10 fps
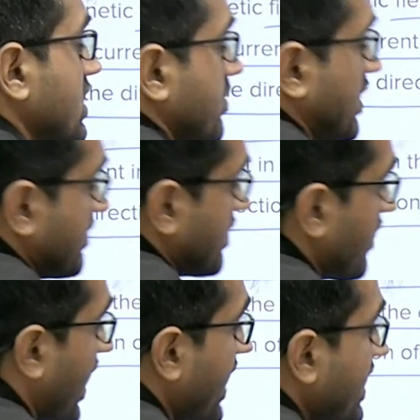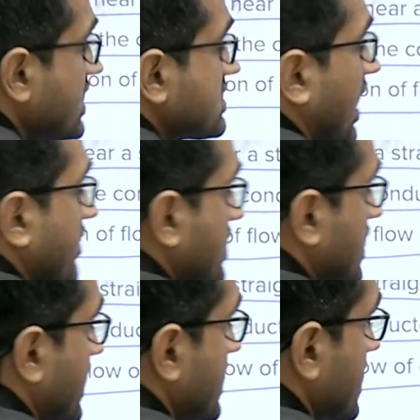But if the wire is having
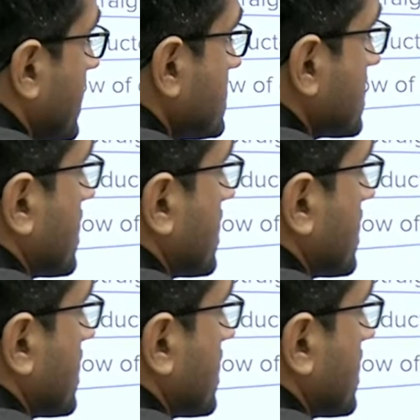current this,